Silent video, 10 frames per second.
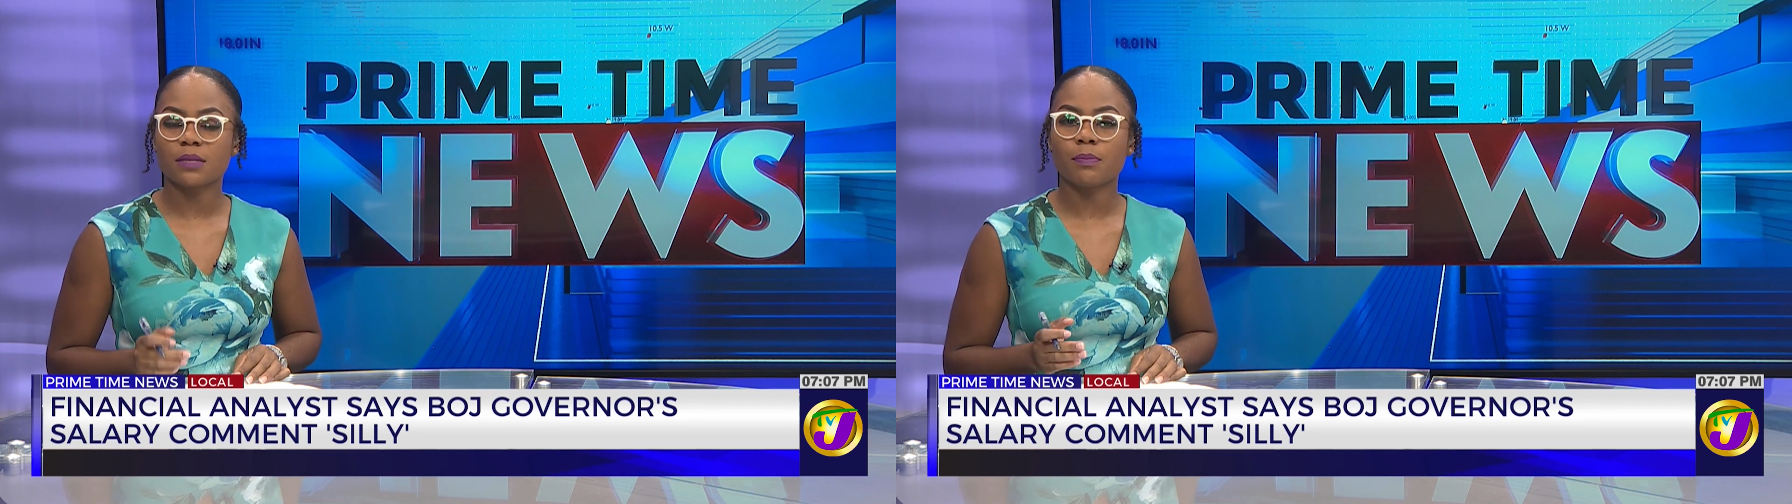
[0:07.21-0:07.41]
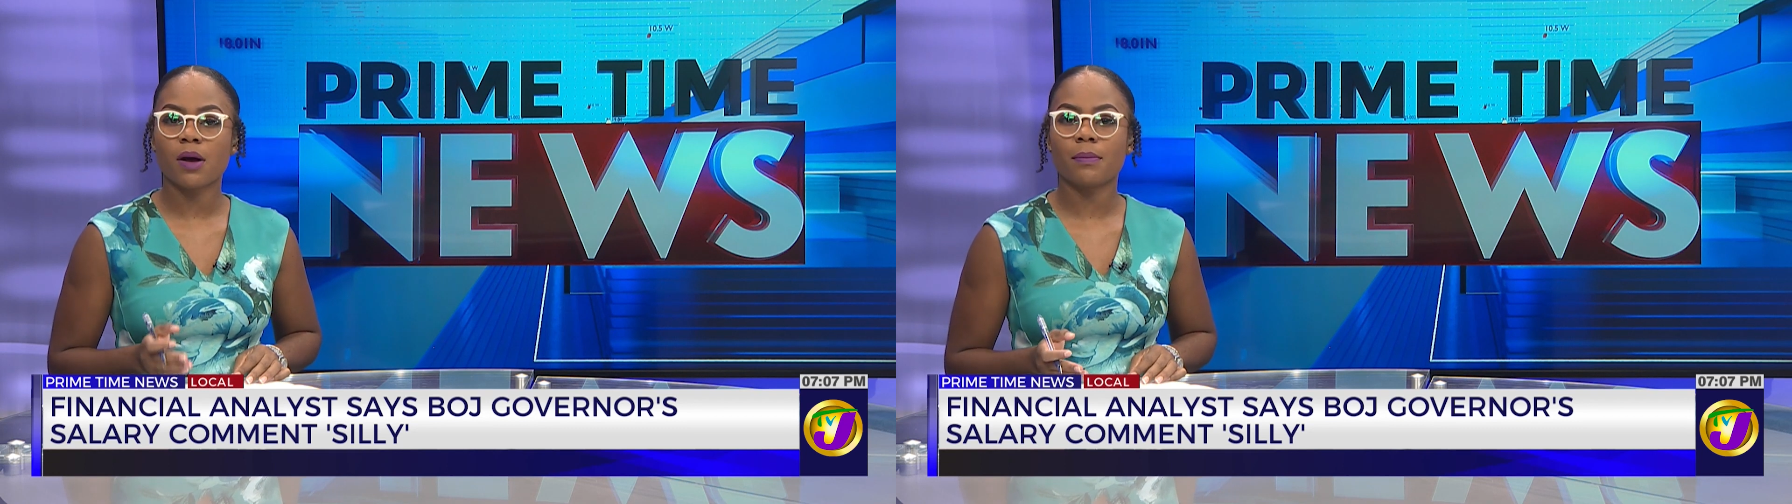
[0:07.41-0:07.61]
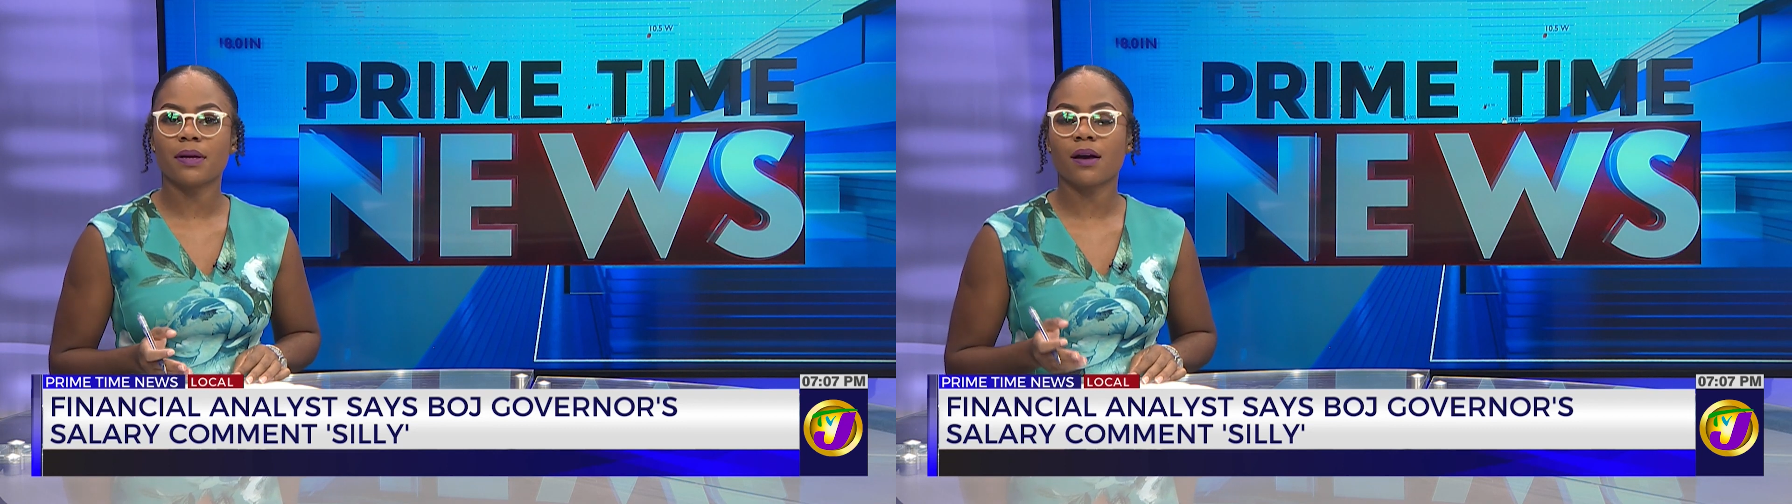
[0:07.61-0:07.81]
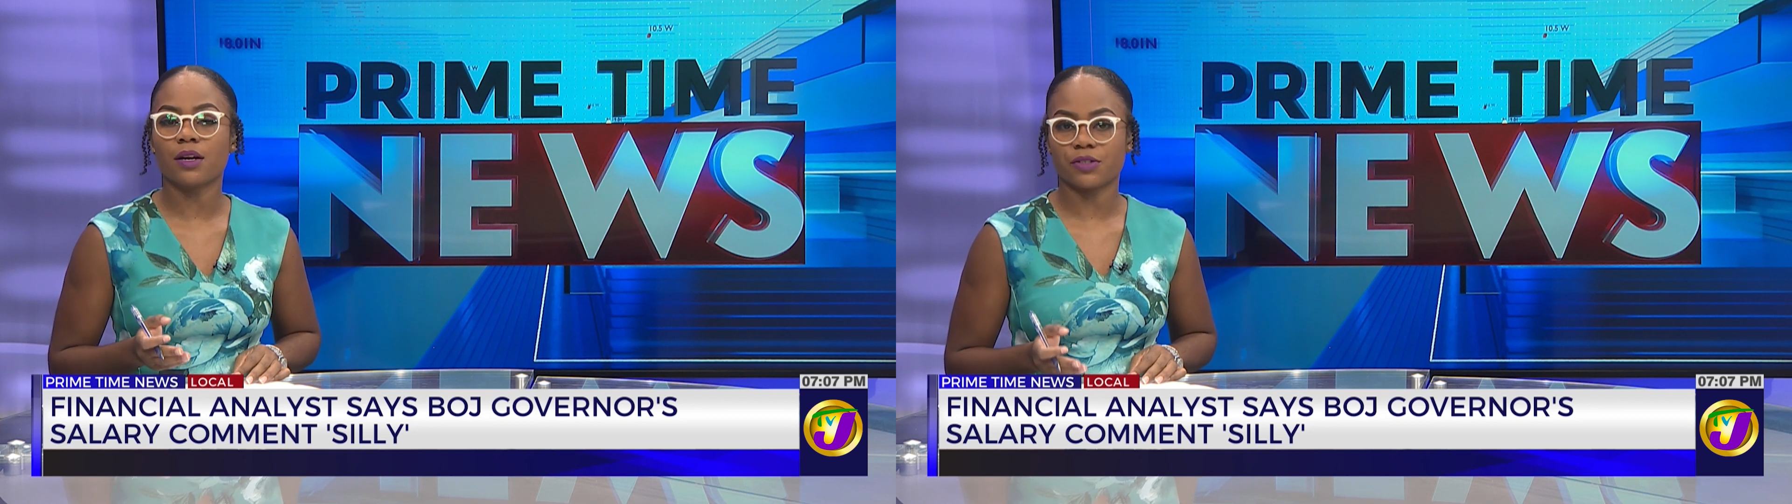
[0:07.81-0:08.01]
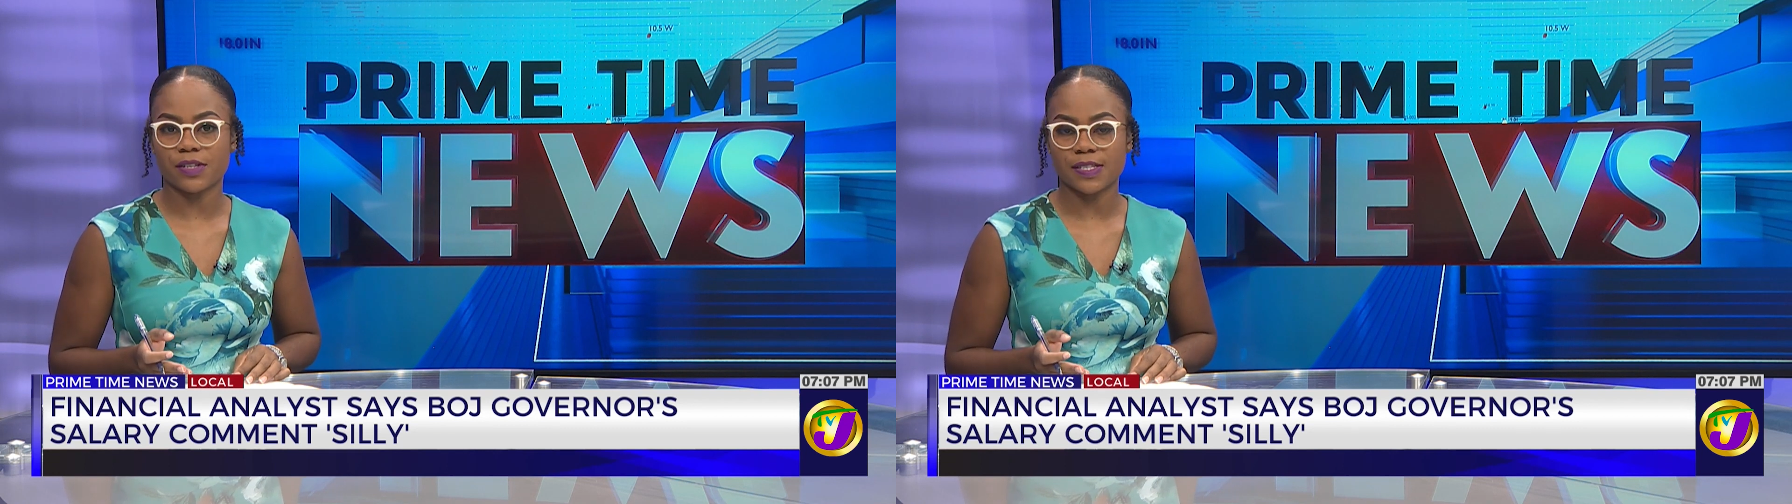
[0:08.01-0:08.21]
public
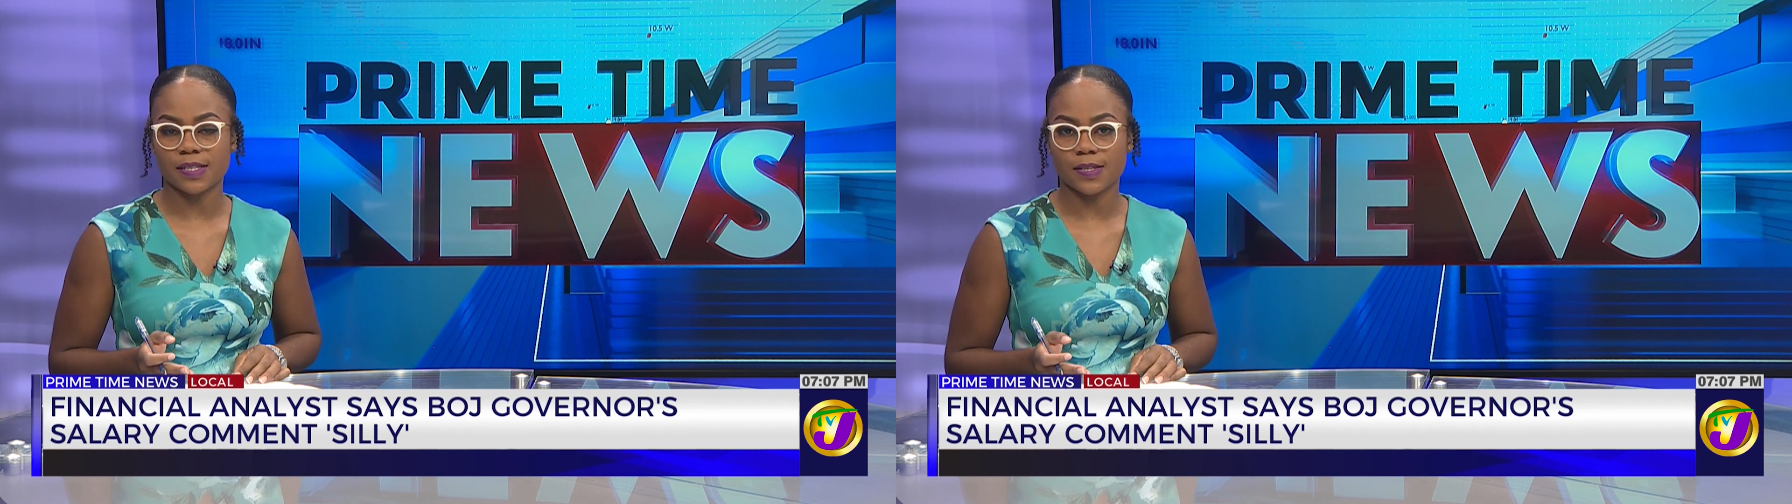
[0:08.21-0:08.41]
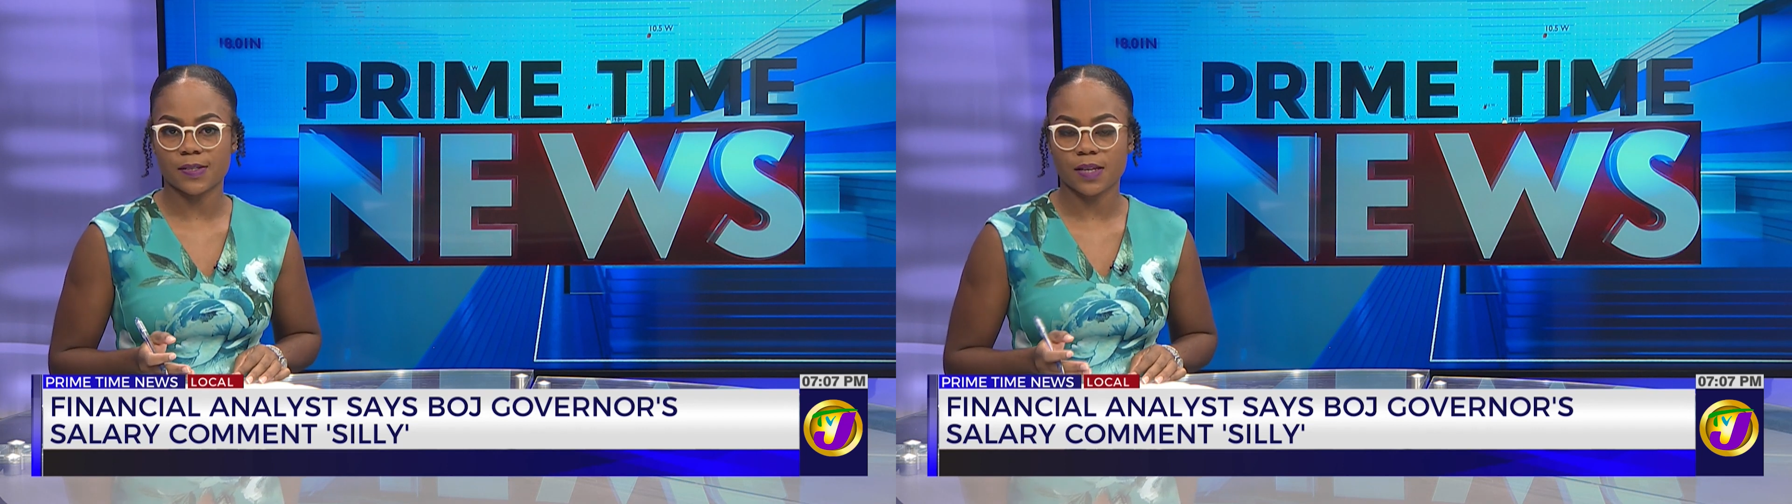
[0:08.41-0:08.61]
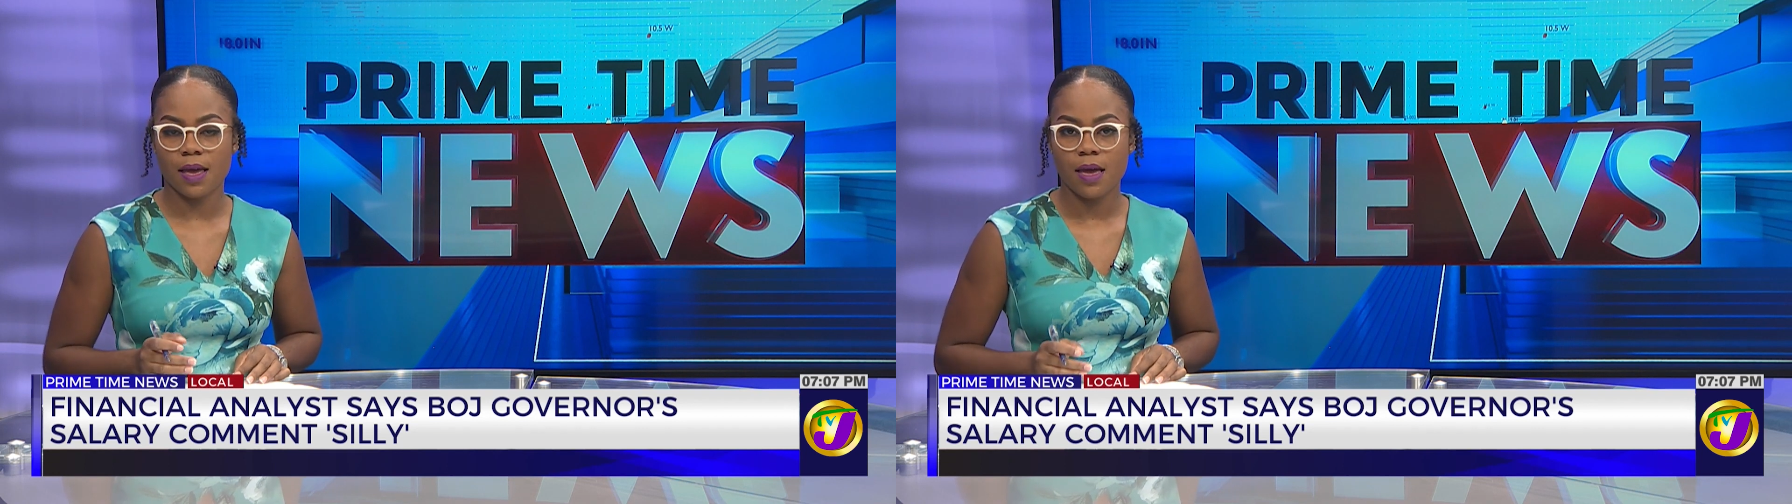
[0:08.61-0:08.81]
utterances.